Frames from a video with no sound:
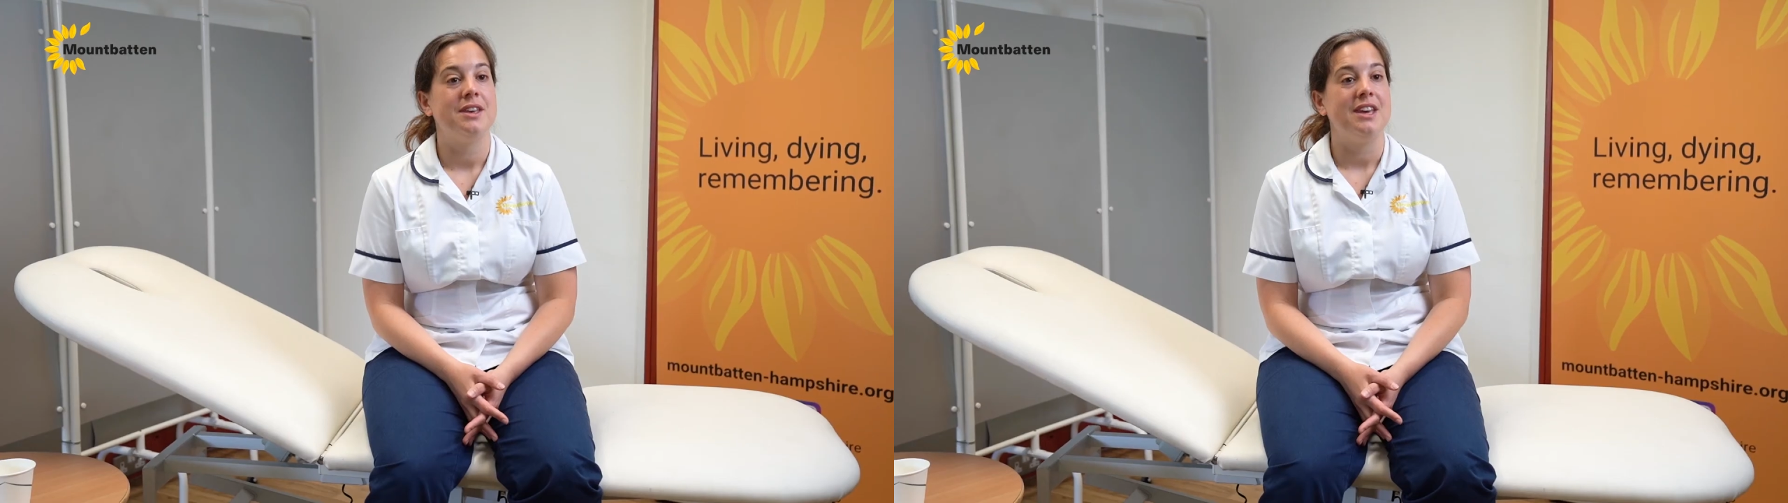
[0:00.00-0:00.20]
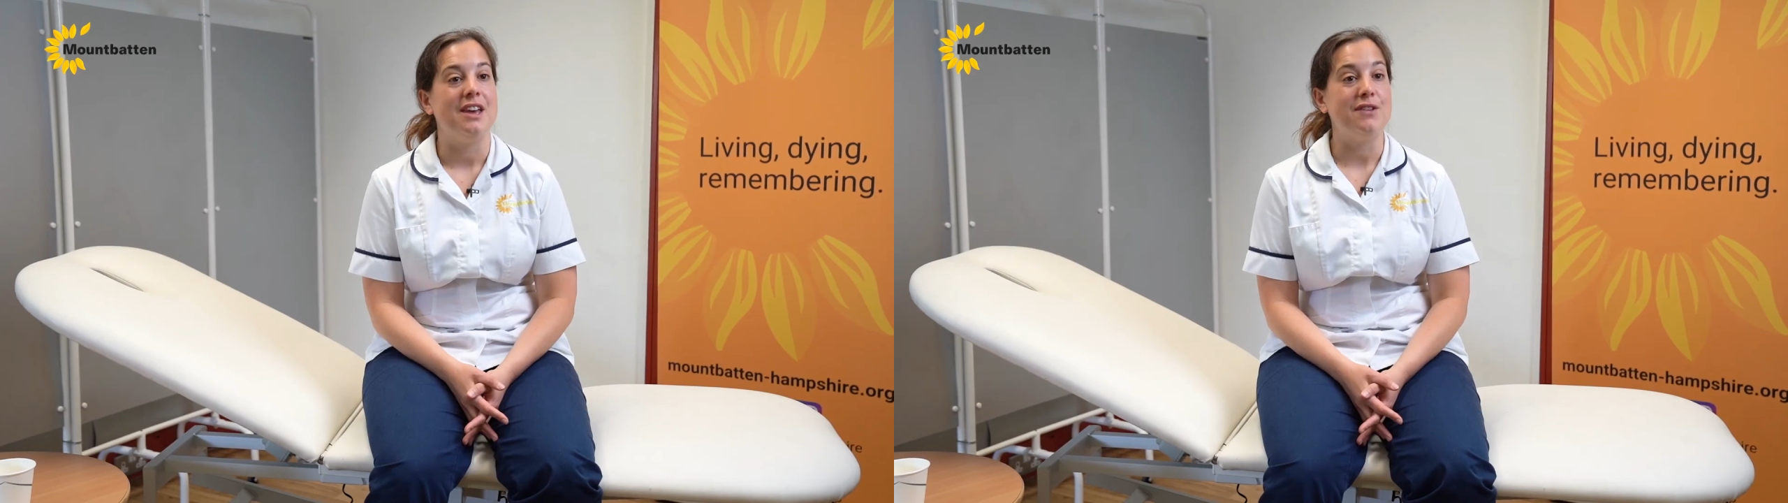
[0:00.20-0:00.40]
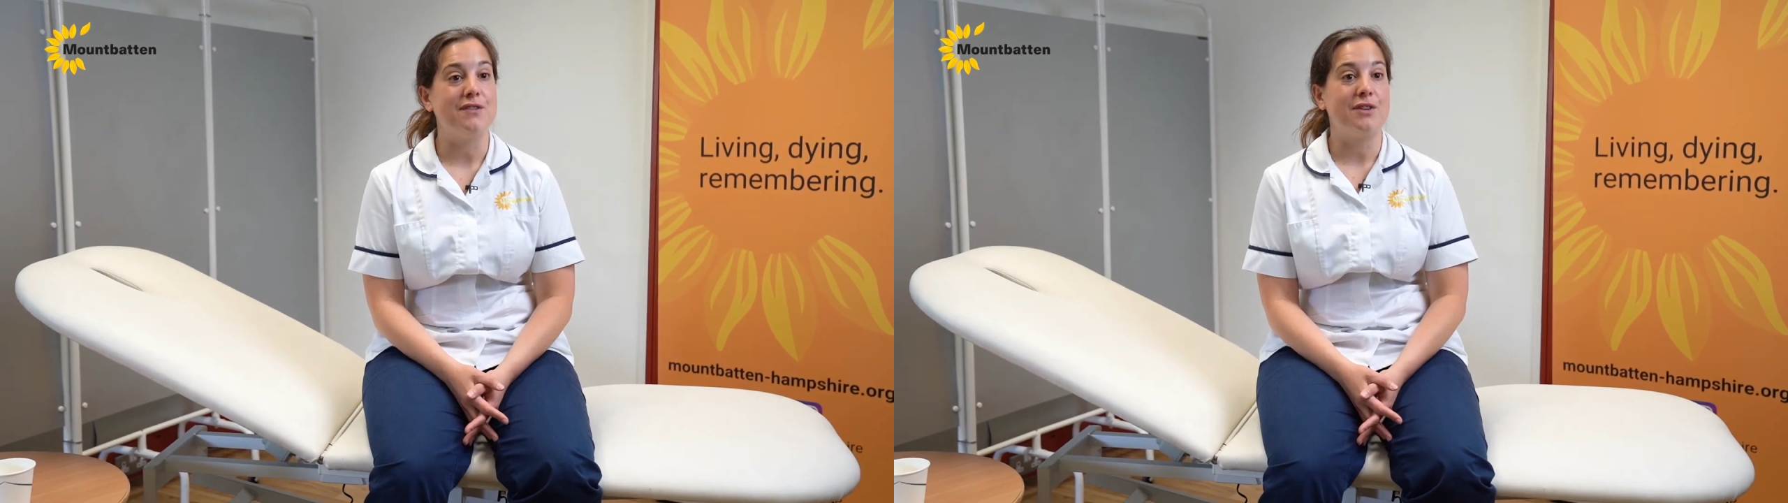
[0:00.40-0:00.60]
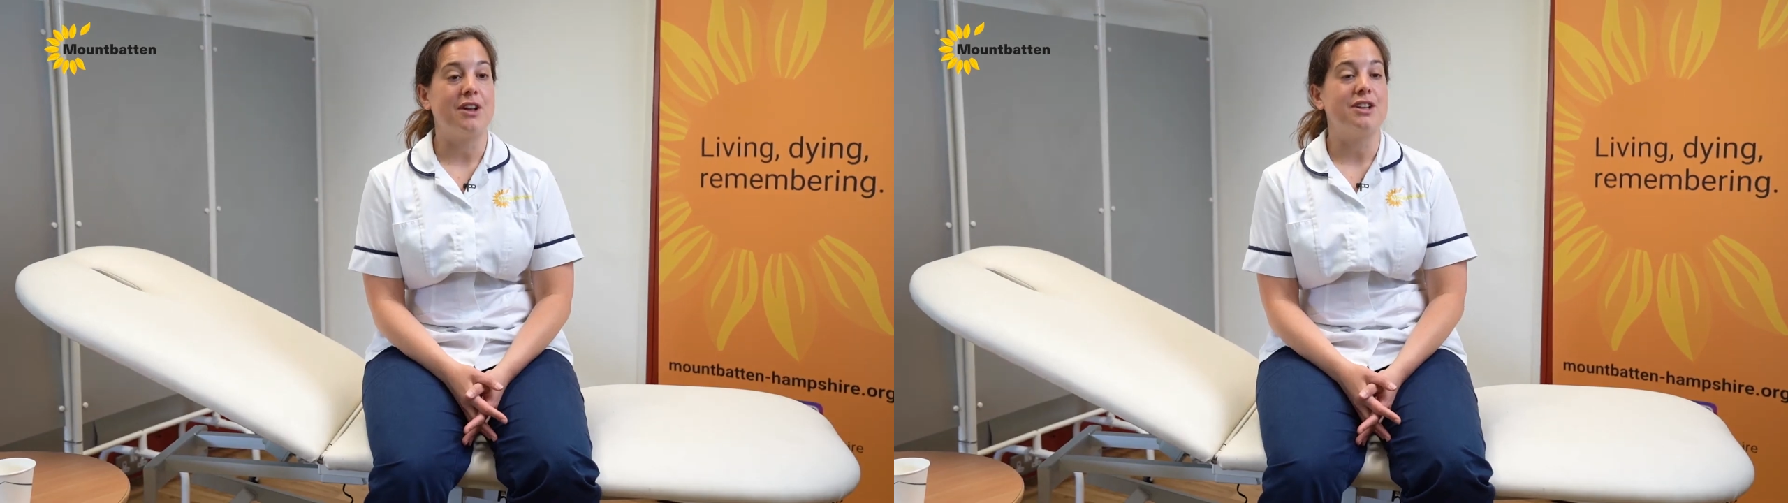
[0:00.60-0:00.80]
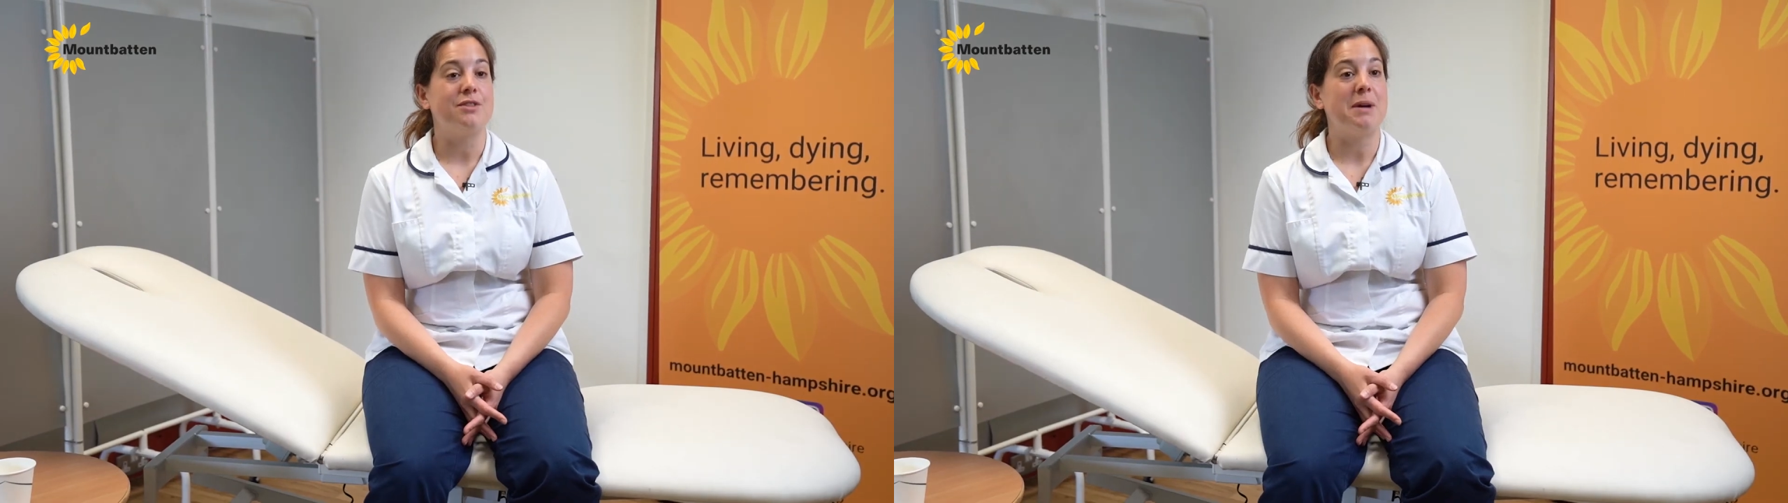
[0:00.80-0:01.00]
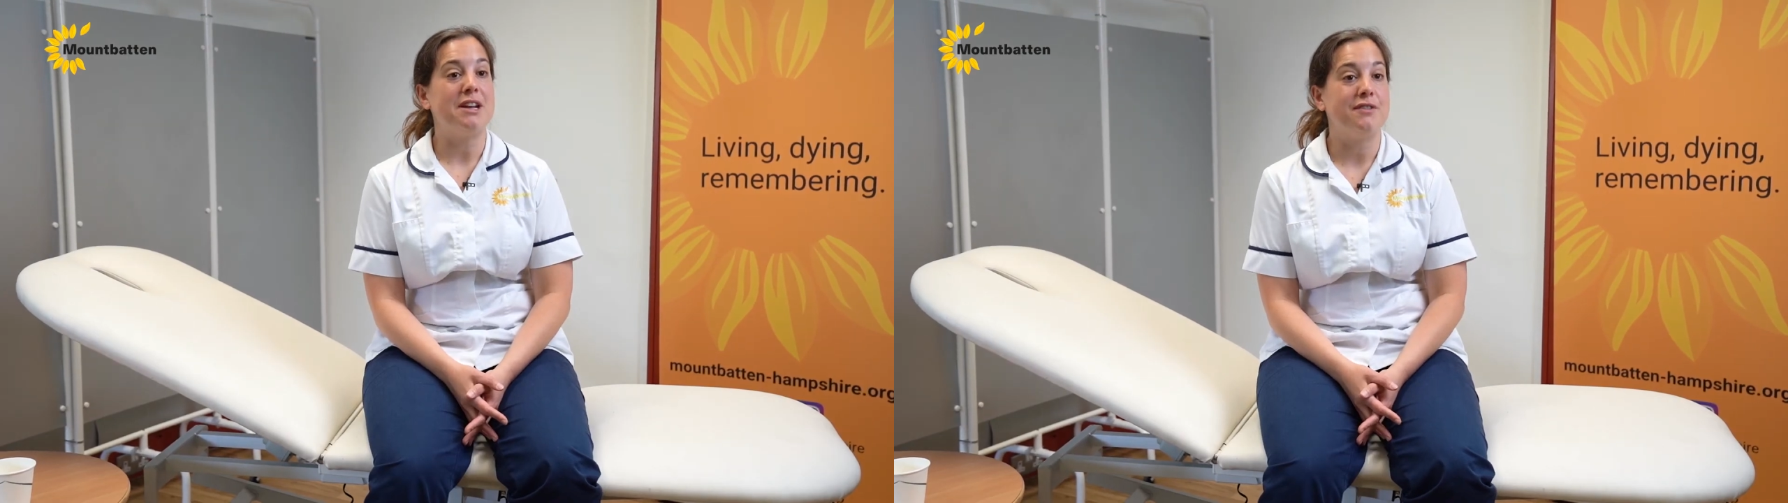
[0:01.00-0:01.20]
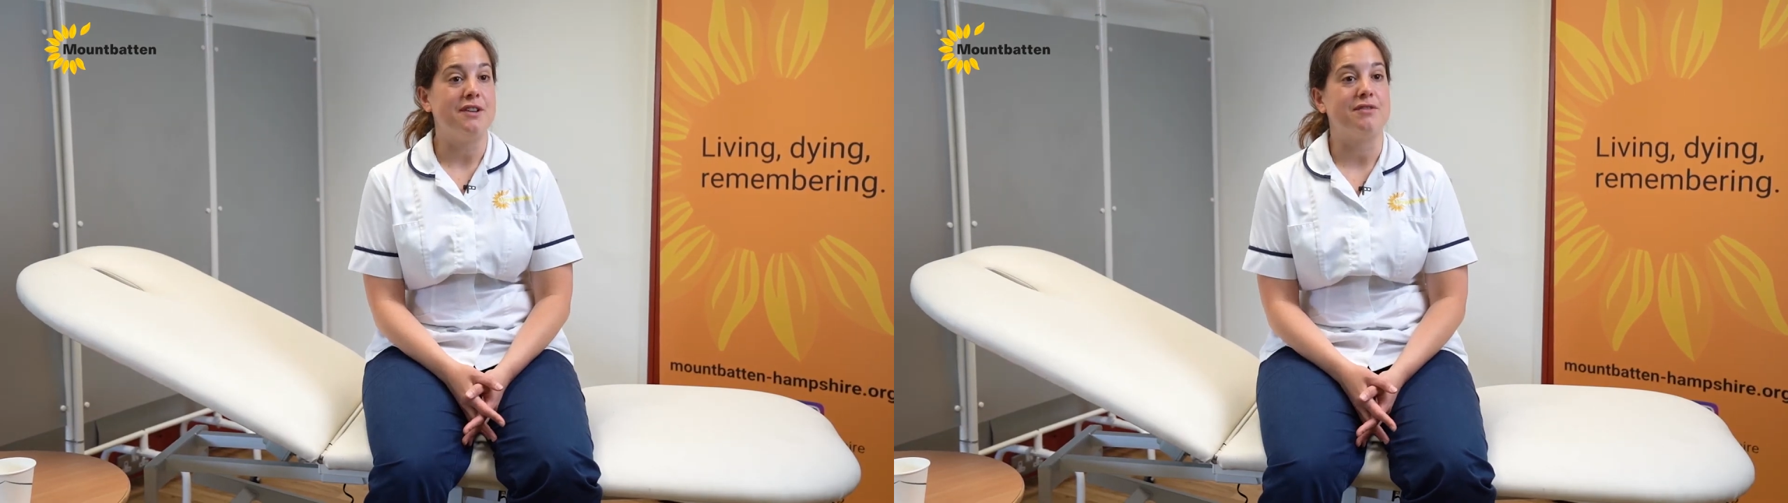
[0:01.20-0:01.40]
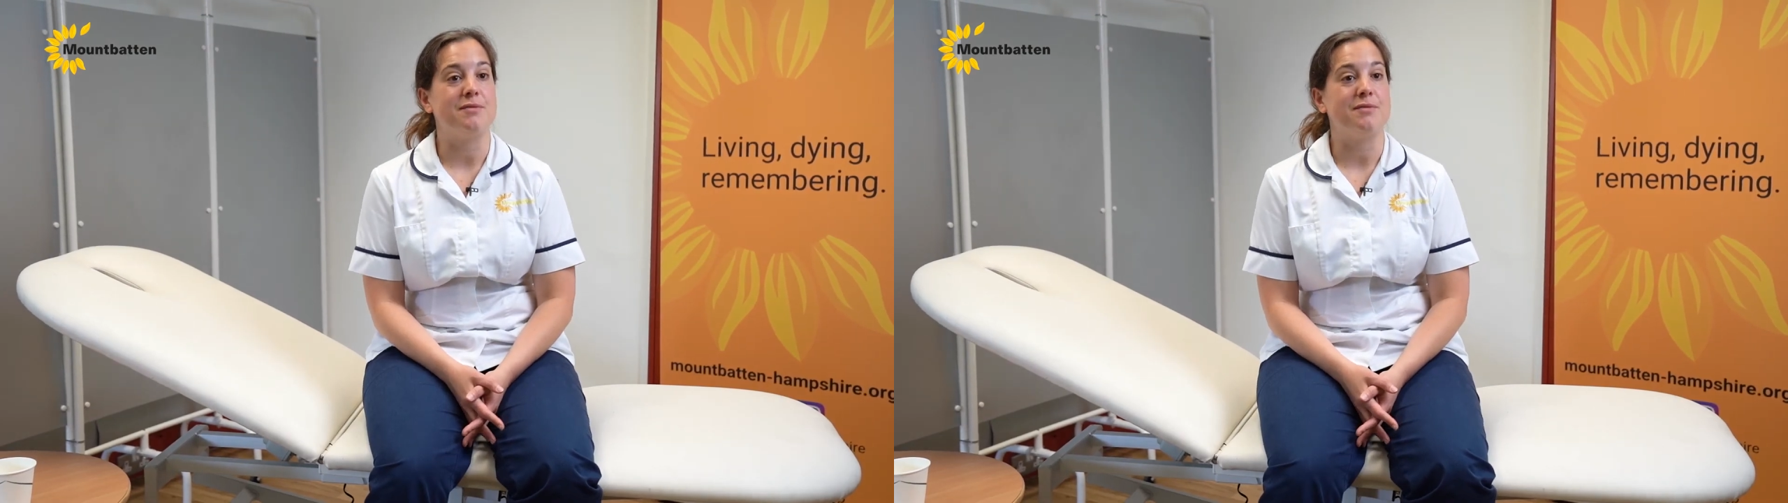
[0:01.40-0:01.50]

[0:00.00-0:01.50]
If you feel like you'd benefit